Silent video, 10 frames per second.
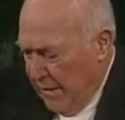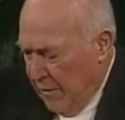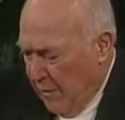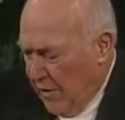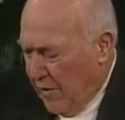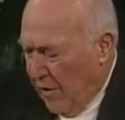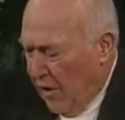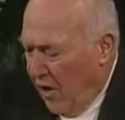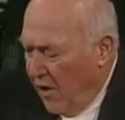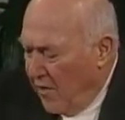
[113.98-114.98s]
with
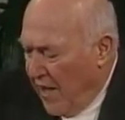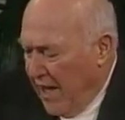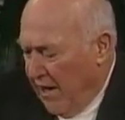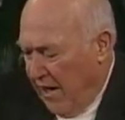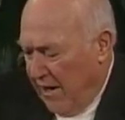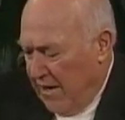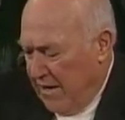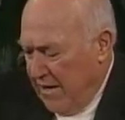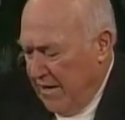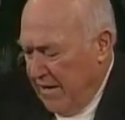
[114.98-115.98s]
all thy heart,
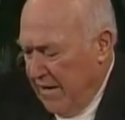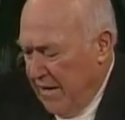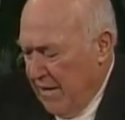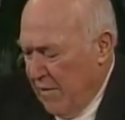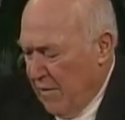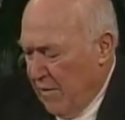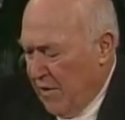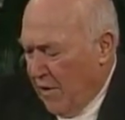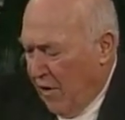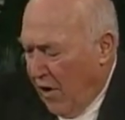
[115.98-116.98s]

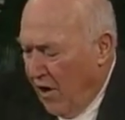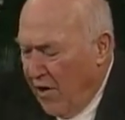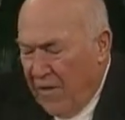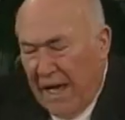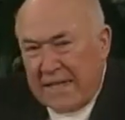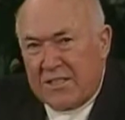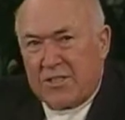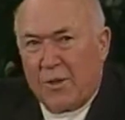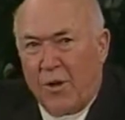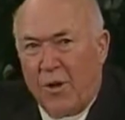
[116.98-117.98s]
with all thy
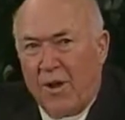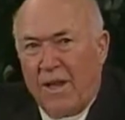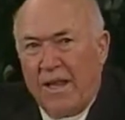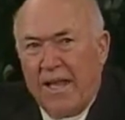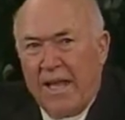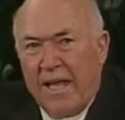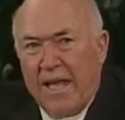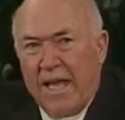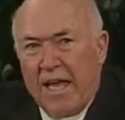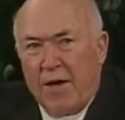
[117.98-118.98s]
soul,
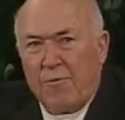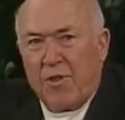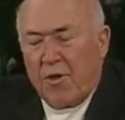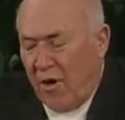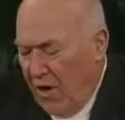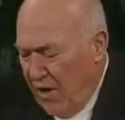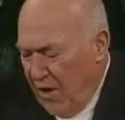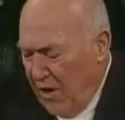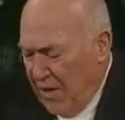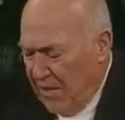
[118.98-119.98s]
and with
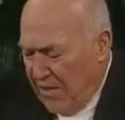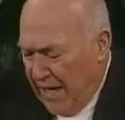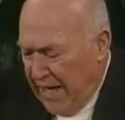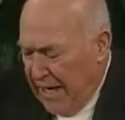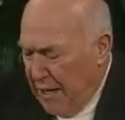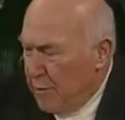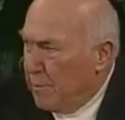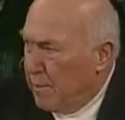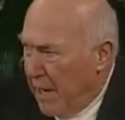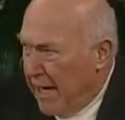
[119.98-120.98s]
all thy
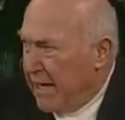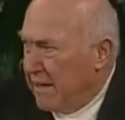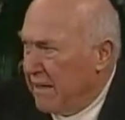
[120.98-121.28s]
might.